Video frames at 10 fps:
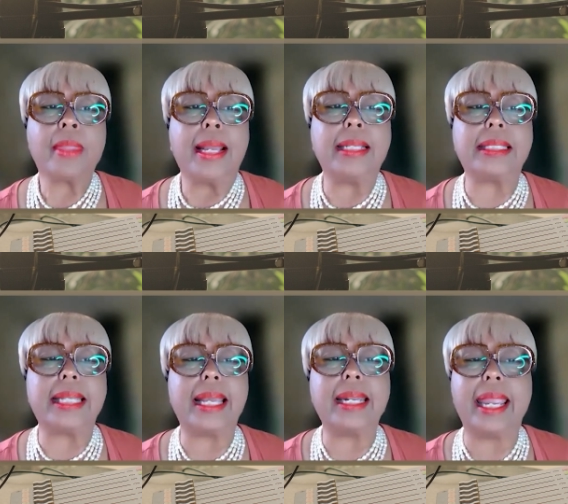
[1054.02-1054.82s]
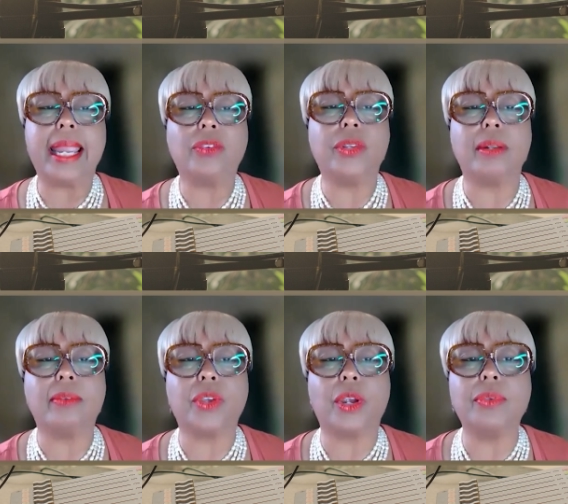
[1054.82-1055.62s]
His dedication of
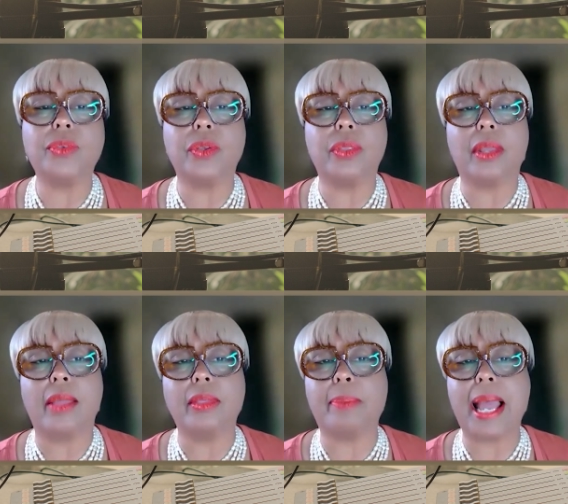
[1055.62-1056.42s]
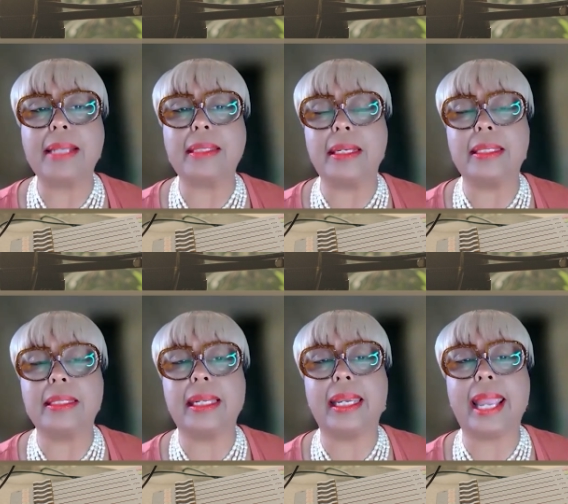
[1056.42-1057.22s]
service to on the Pasadena
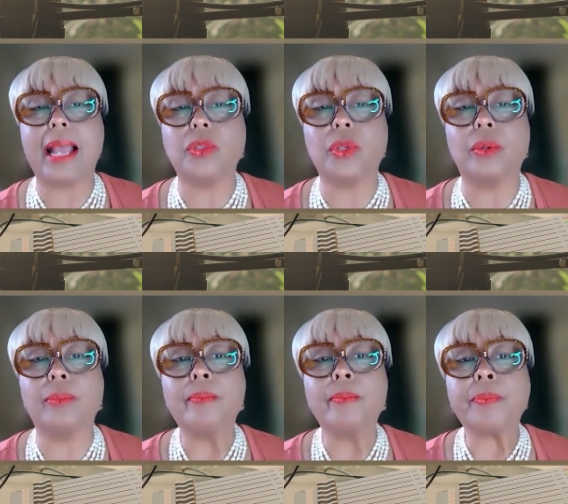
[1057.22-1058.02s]
City Council